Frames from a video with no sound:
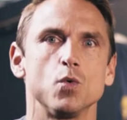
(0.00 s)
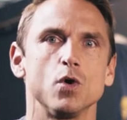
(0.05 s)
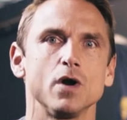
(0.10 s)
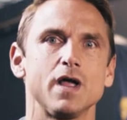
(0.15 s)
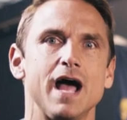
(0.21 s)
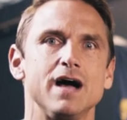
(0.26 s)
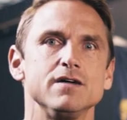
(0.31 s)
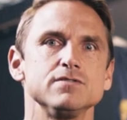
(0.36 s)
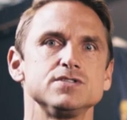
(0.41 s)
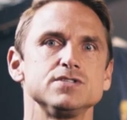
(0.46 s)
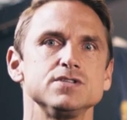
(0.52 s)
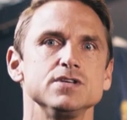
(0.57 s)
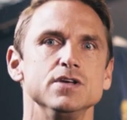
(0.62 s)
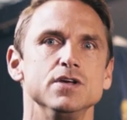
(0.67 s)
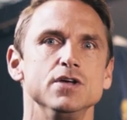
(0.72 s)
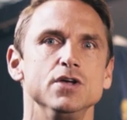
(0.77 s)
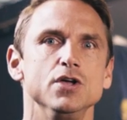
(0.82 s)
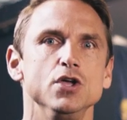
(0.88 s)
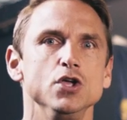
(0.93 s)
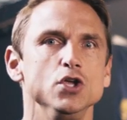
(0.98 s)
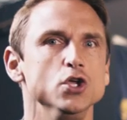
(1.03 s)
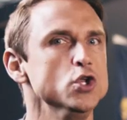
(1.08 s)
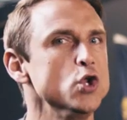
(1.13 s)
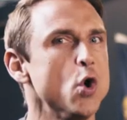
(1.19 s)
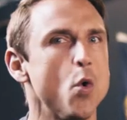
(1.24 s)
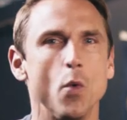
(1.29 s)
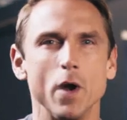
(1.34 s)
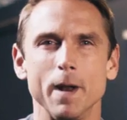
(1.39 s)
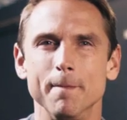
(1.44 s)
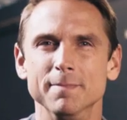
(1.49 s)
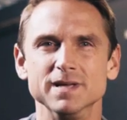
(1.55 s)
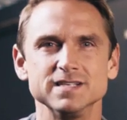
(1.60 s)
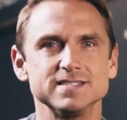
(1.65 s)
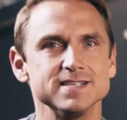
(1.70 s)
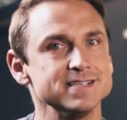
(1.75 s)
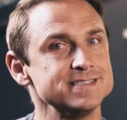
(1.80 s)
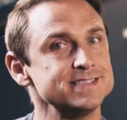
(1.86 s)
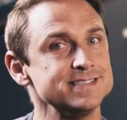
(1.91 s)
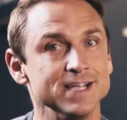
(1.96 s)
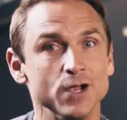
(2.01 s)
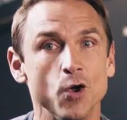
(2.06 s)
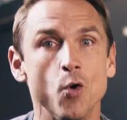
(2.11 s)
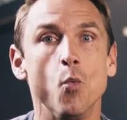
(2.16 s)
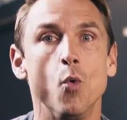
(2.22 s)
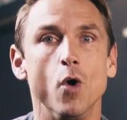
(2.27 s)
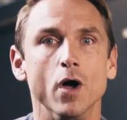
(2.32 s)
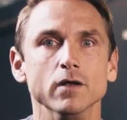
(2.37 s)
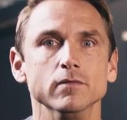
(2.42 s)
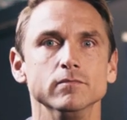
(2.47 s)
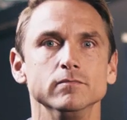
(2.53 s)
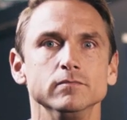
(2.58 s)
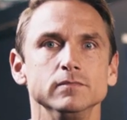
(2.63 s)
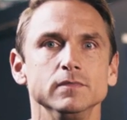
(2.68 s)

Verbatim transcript: workouts. You don't want to miss a single one.